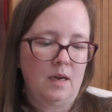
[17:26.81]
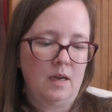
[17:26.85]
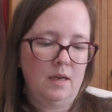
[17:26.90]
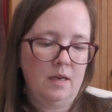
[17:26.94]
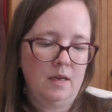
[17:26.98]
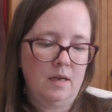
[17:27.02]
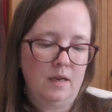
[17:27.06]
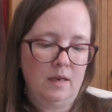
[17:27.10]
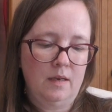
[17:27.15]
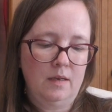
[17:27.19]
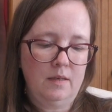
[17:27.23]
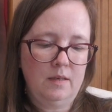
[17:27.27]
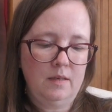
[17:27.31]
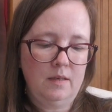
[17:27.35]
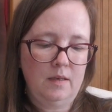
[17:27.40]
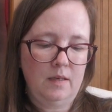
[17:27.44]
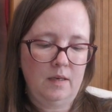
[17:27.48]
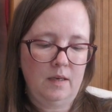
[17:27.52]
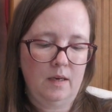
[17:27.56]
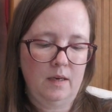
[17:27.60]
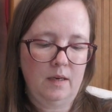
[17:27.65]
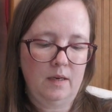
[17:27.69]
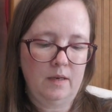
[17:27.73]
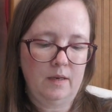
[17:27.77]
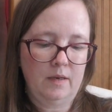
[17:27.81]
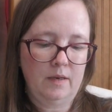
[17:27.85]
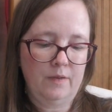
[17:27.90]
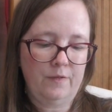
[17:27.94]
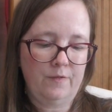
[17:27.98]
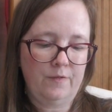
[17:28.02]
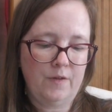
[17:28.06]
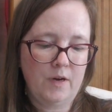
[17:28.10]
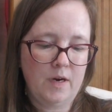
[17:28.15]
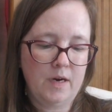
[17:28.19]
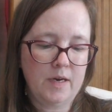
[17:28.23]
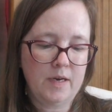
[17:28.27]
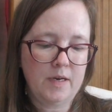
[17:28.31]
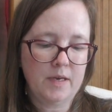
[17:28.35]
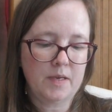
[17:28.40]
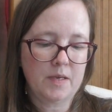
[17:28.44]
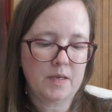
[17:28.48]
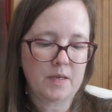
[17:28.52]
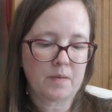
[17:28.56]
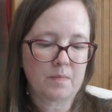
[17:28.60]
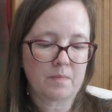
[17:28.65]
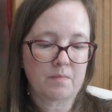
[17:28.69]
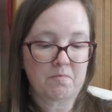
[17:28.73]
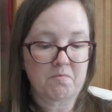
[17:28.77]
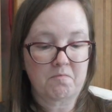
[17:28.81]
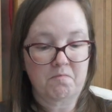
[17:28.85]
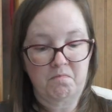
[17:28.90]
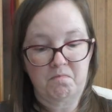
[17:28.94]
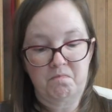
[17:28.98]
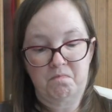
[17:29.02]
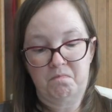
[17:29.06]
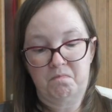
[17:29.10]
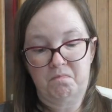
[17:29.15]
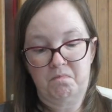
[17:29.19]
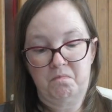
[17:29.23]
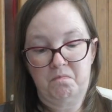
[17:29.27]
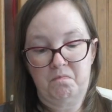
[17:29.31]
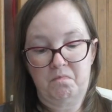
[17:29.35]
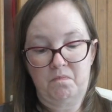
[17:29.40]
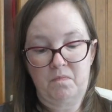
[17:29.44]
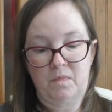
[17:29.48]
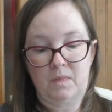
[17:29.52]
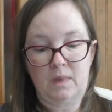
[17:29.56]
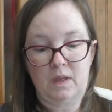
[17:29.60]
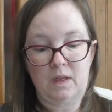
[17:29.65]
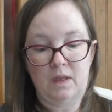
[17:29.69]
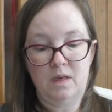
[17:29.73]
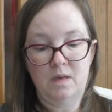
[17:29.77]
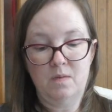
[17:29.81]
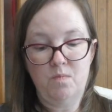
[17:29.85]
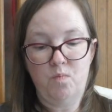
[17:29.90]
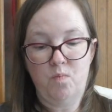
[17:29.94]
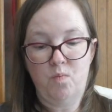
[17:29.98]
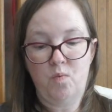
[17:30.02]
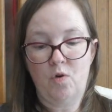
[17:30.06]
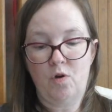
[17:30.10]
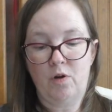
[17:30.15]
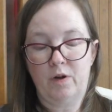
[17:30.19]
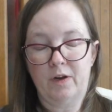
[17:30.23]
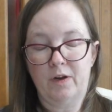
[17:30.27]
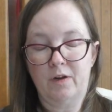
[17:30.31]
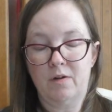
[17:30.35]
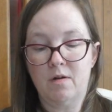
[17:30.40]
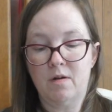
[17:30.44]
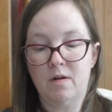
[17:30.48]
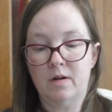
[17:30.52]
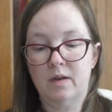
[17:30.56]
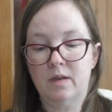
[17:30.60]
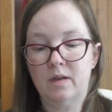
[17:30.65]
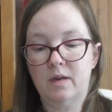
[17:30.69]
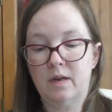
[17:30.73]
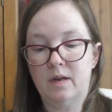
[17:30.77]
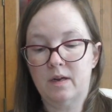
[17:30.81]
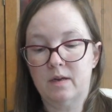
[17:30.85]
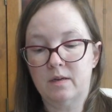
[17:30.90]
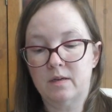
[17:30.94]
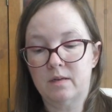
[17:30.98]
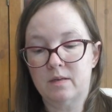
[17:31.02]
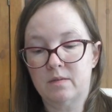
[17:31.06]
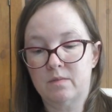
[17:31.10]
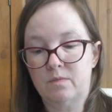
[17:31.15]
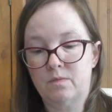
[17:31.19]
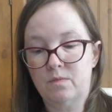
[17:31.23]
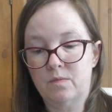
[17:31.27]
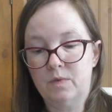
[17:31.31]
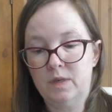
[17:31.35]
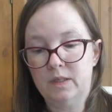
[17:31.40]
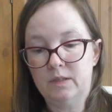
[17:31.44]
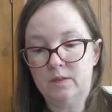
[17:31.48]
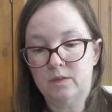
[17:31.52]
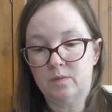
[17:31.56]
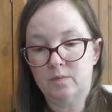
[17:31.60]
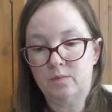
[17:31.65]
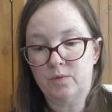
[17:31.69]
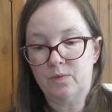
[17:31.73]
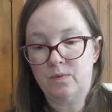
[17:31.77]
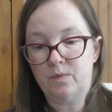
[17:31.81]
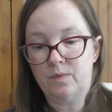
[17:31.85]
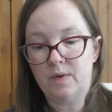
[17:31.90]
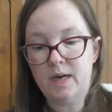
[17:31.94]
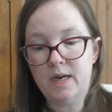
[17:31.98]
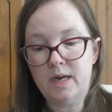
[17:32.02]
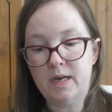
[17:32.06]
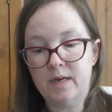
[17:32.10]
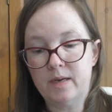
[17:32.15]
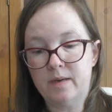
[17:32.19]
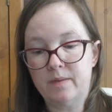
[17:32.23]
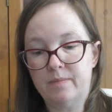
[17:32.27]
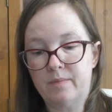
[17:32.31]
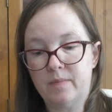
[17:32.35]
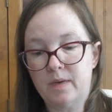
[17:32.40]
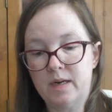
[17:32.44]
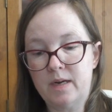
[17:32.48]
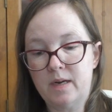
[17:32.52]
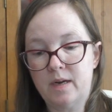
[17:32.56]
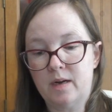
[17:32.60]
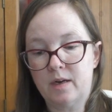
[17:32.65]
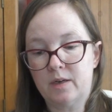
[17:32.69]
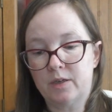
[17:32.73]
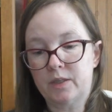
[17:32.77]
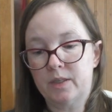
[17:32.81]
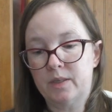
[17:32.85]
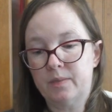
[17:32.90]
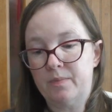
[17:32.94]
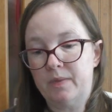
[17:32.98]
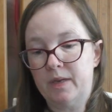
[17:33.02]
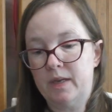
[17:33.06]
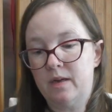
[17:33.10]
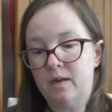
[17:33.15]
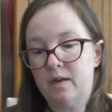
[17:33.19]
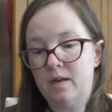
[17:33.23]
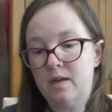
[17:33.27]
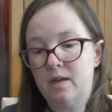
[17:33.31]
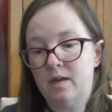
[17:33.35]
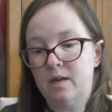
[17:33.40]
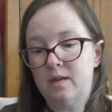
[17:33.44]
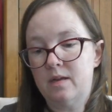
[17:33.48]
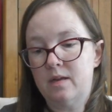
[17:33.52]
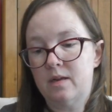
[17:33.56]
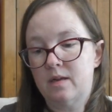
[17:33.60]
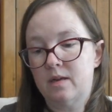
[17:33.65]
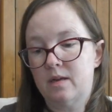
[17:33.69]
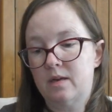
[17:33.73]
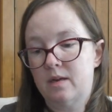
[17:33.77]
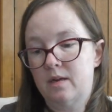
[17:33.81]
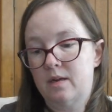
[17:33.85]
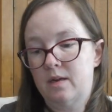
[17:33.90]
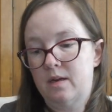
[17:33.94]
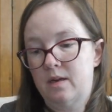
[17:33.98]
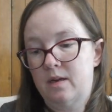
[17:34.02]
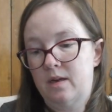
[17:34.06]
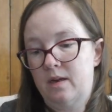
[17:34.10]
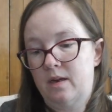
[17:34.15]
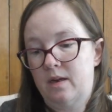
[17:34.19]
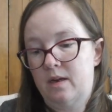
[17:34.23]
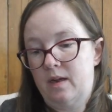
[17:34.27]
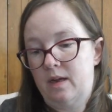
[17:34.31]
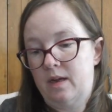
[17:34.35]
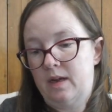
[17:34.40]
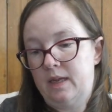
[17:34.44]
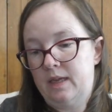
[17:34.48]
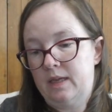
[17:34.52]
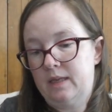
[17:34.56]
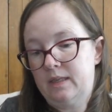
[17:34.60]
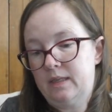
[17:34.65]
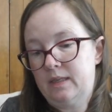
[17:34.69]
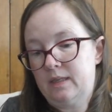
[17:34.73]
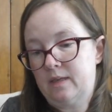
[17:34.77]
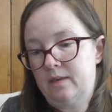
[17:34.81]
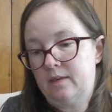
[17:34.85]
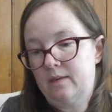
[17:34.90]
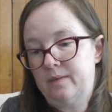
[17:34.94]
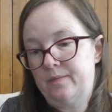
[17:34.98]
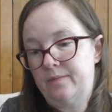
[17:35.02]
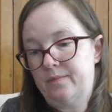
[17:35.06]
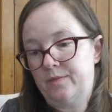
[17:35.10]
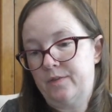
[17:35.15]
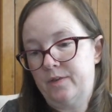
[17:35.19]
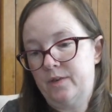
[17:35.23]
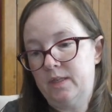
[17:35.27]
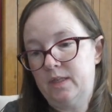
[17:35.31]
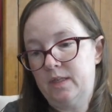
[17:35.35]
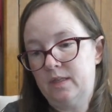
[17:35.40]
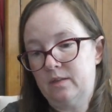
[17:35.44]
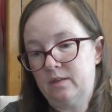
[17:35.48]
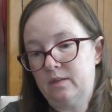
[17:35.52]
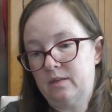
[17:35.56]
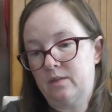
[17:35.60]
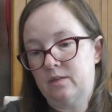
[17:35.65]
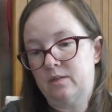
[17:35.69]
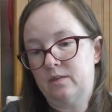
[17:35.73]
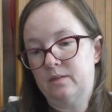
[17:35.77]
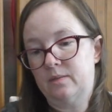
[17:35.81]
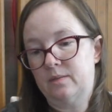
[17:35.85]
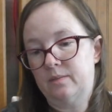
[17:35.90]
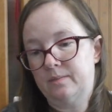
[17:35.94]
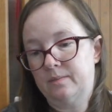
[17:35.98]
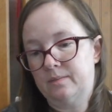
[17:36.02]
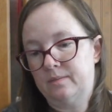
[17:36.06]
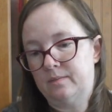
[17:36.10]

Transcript: And if I keep working on it at a reasonable rate, it might actually be done in time for Easter.